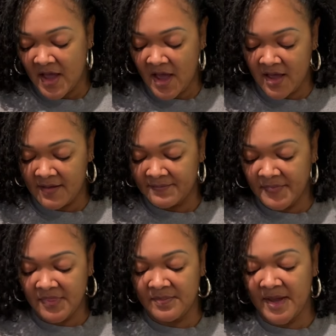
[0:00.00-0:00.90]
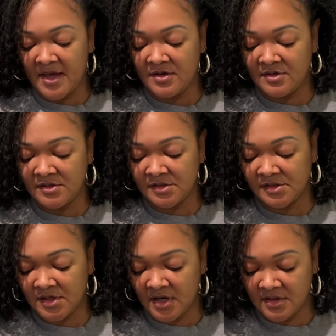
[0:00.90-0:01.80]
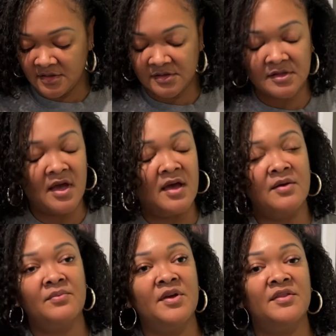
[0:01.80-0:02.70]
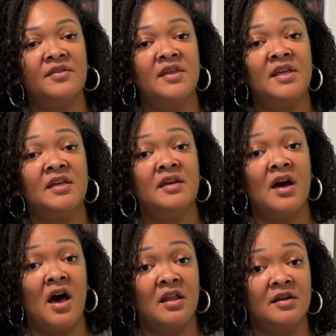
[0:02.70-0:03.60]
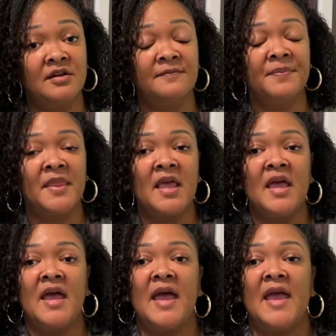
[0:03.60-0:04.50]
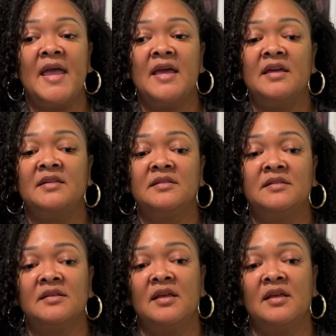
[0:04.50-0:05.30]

The pattern starts with the collar, and